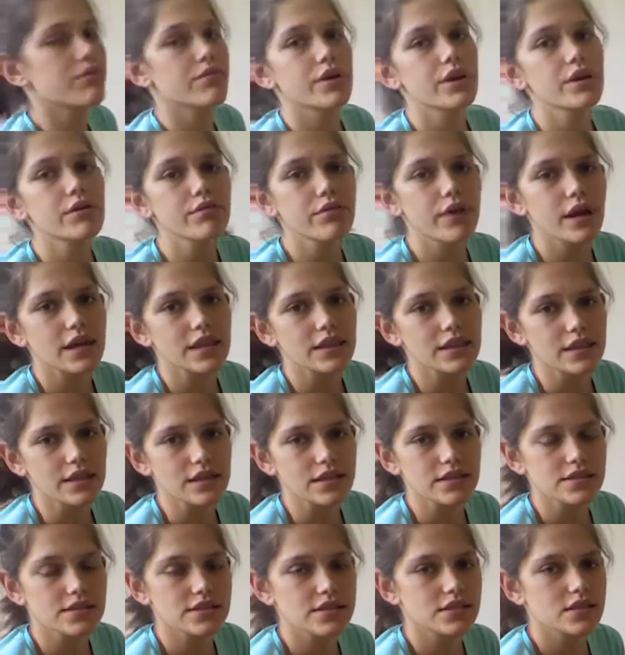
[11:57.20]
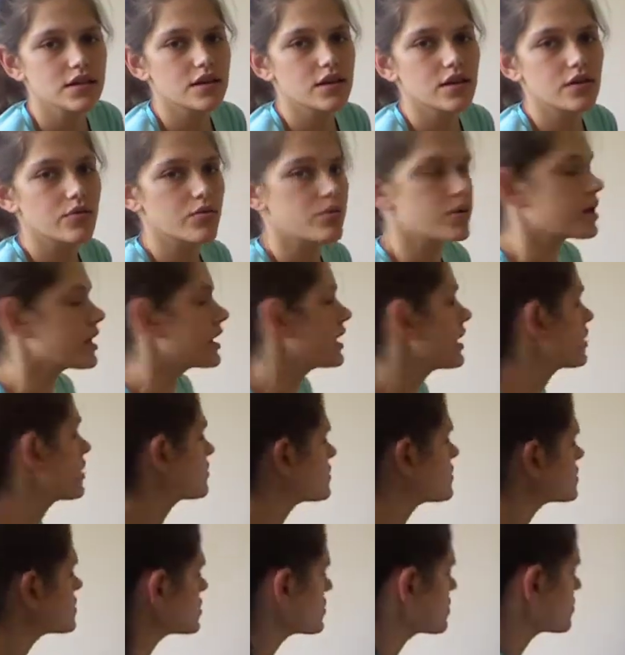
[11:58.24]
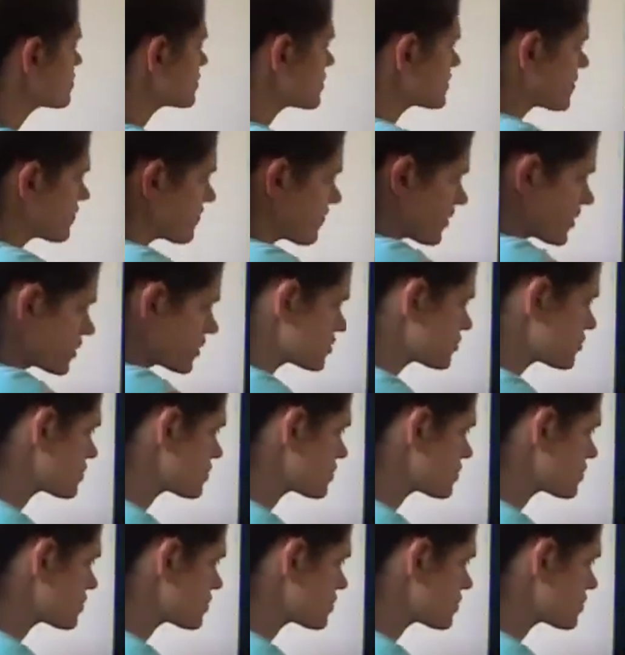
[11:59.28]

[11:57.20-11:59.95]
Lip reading: rewrite this, what I have to do is the first